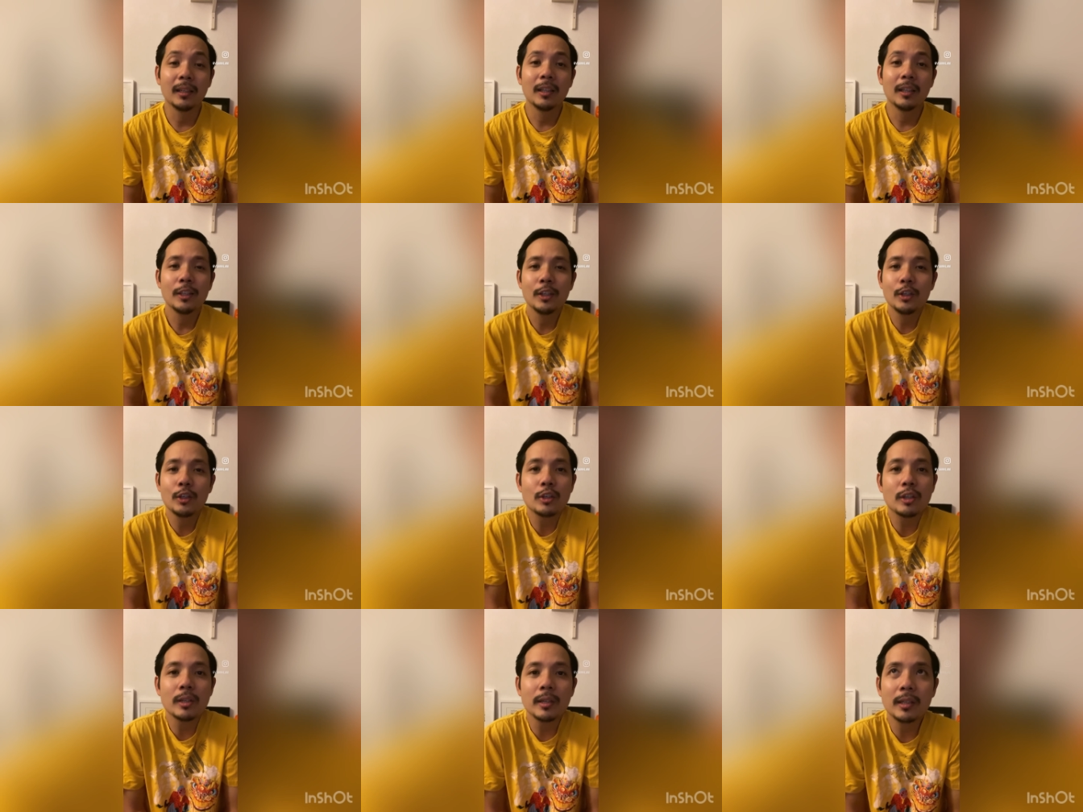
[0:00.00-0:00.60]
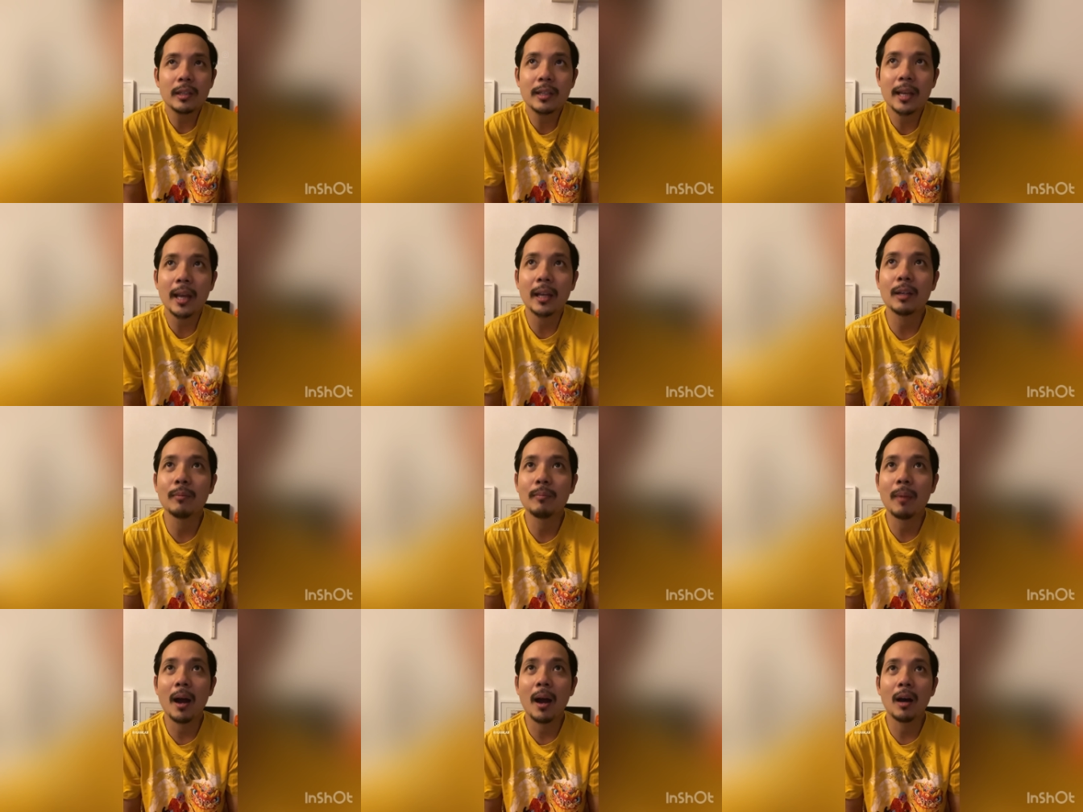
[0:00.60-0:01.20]
Usually it take
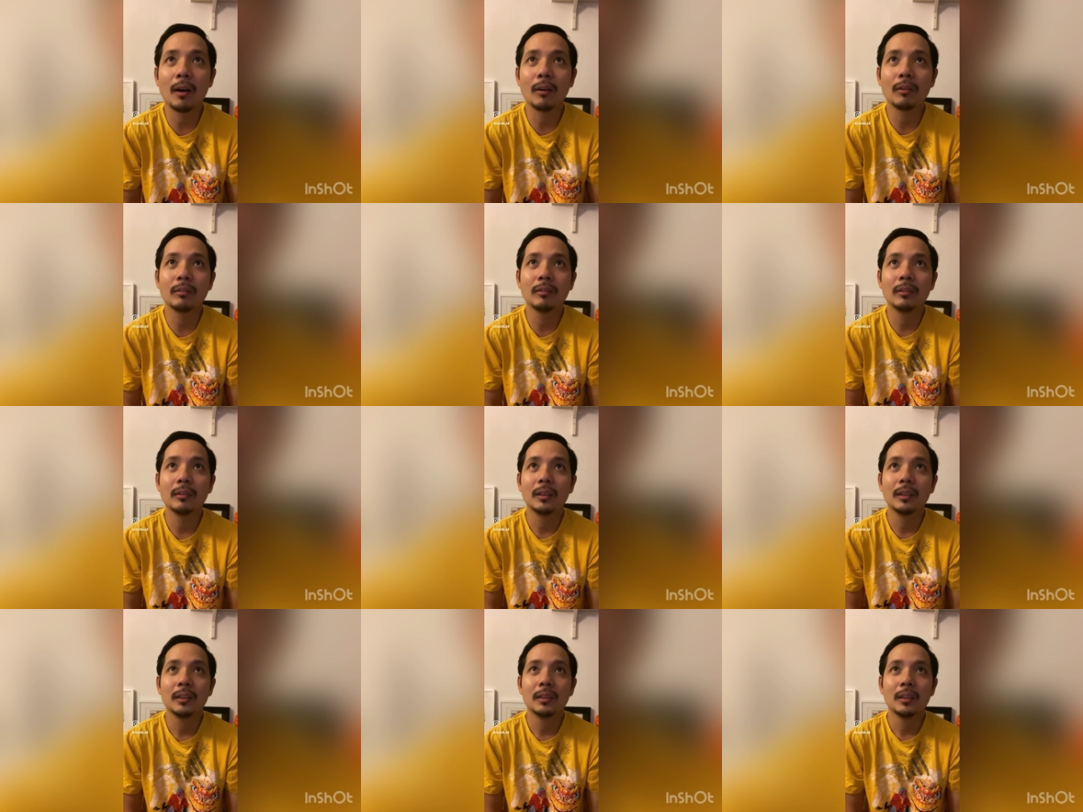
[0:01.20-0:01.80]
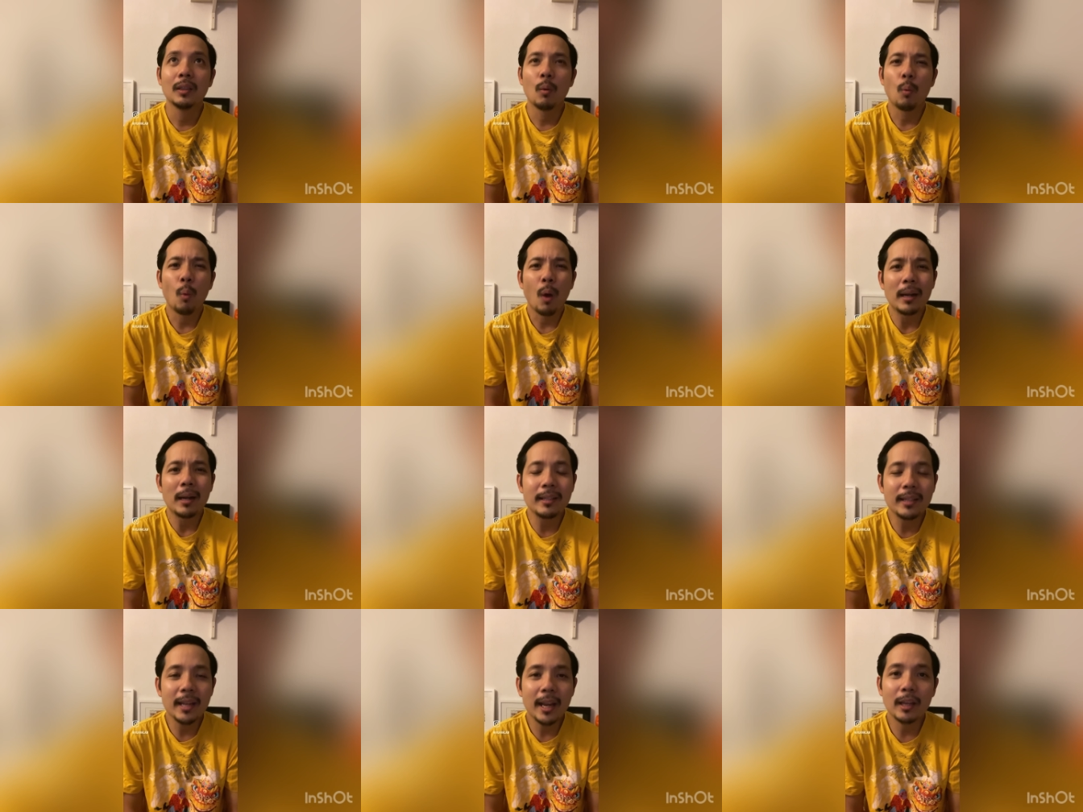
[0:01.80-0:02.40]
about
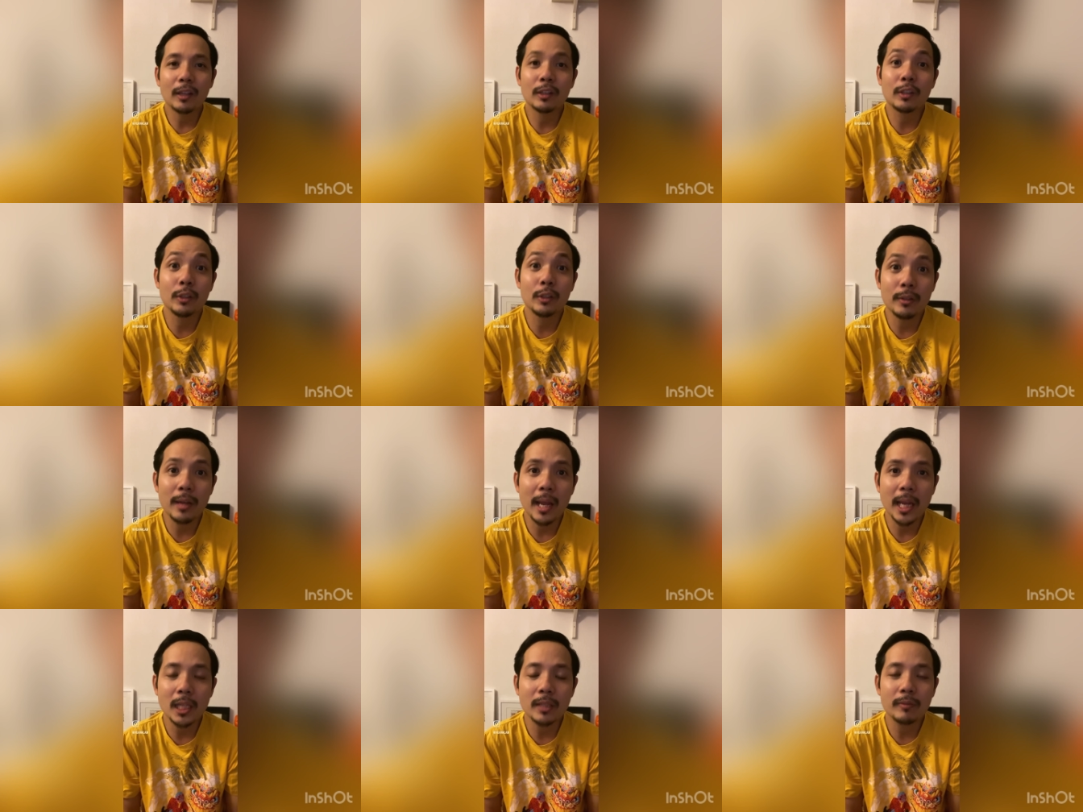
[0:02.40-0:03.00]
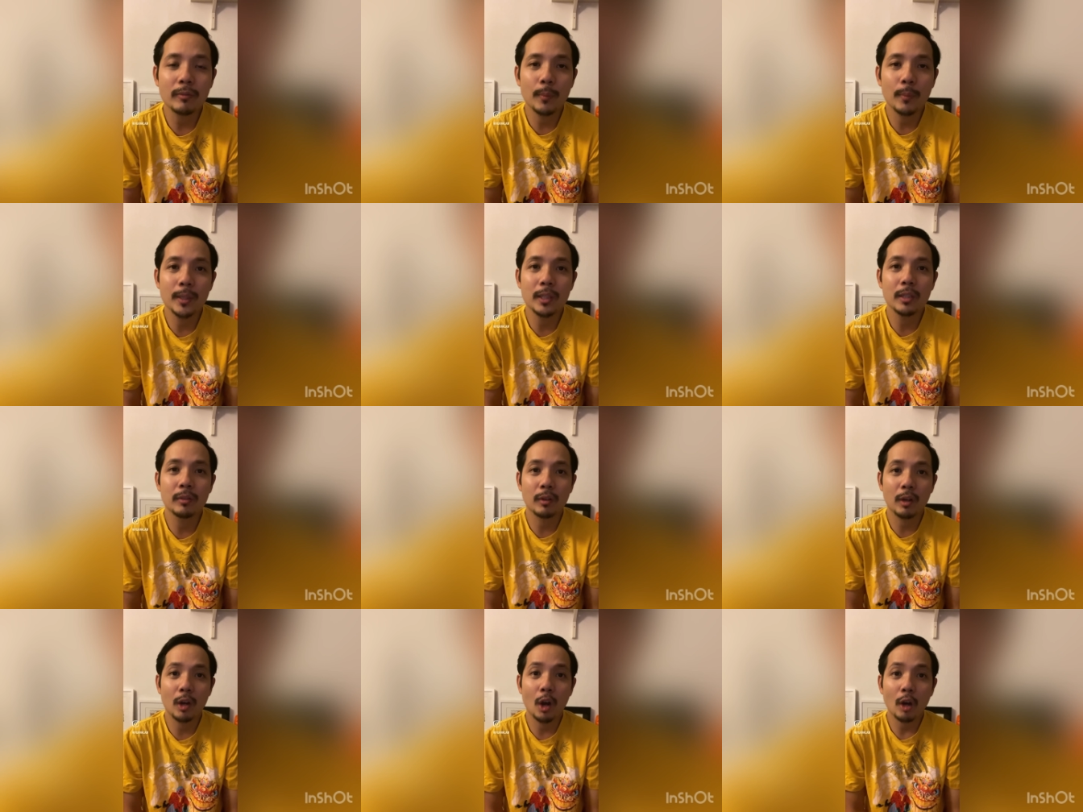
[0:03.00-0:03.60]
one day or two days for me
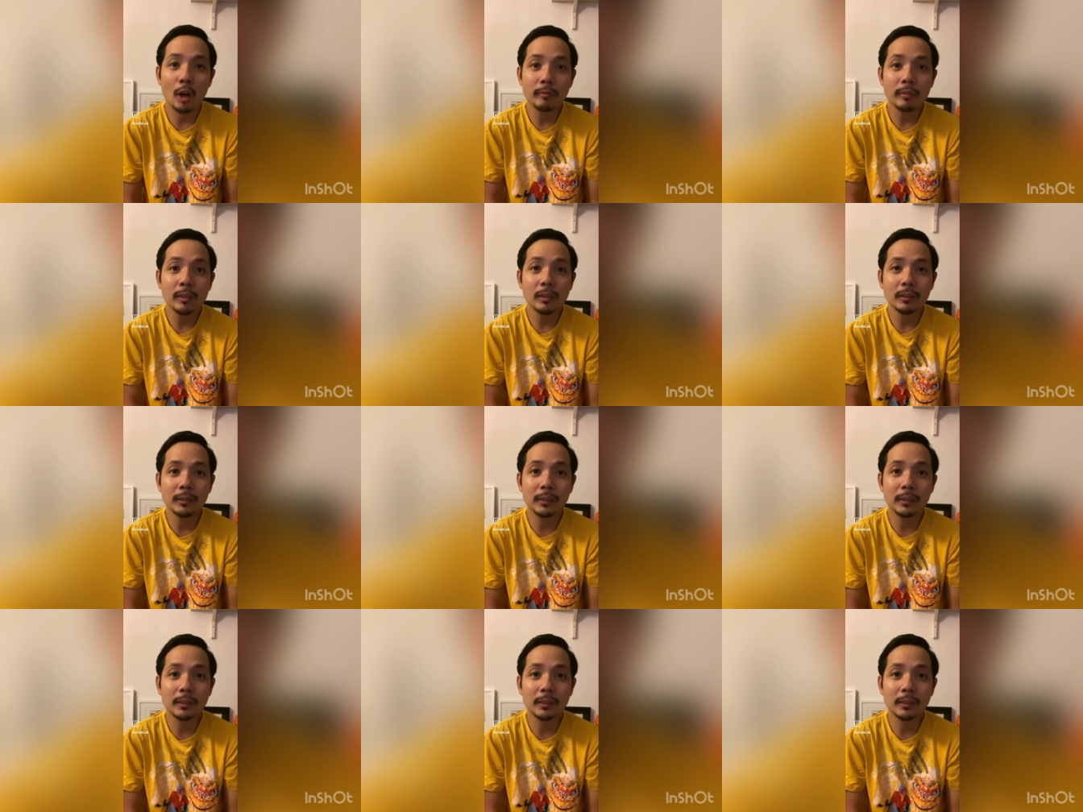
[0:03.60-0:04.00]
to recover.